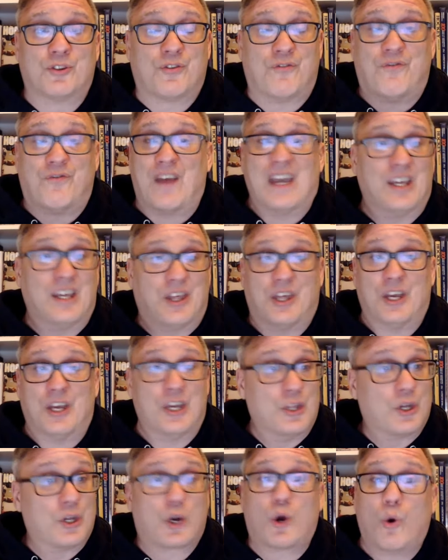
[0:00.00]
faith
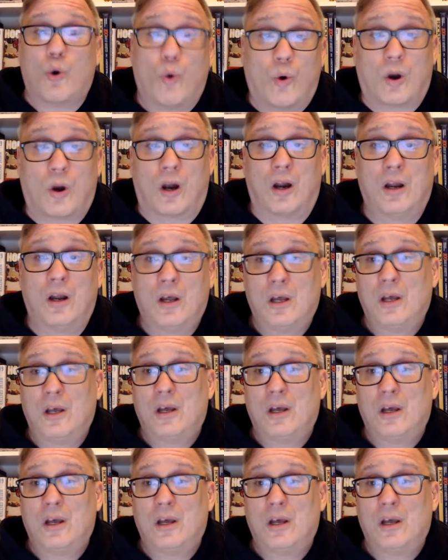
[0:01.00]
in the core,